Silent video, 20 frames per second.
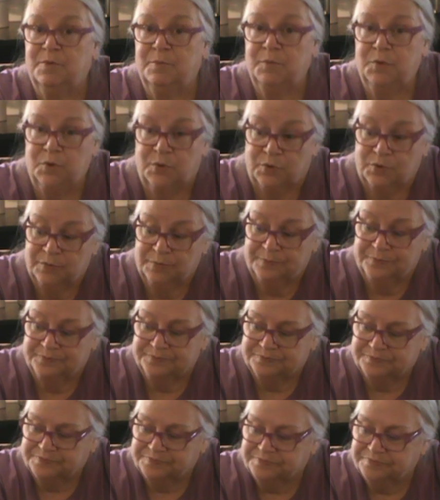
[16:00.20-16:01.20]
moon.
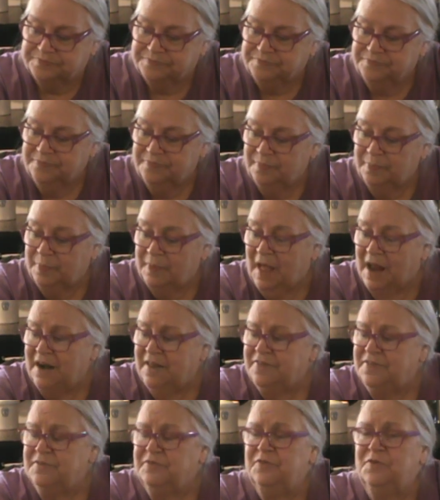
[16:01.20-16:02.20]
And
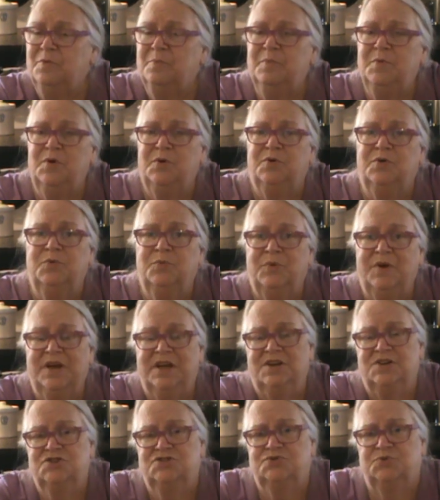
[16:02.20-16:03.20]
at the full moon, we
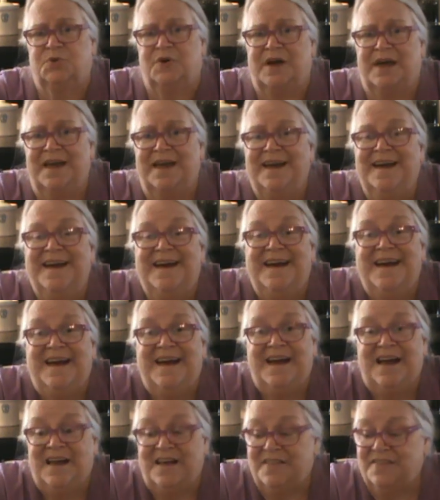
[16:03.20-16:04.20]
enjoy
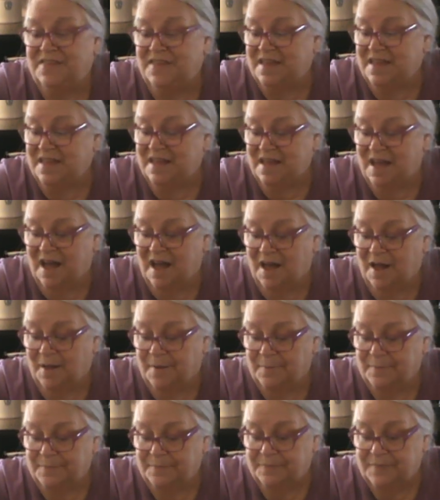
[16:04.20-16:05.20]
the
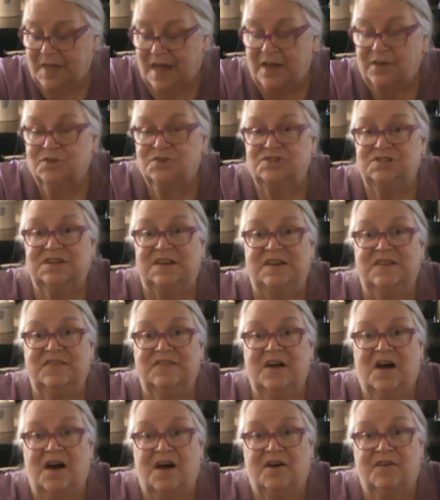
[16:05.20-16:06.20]
energies
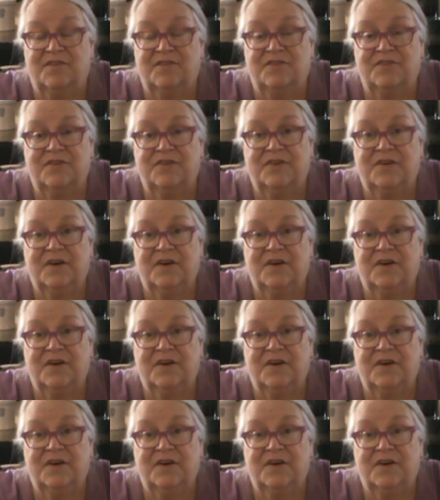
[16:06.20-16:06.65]
of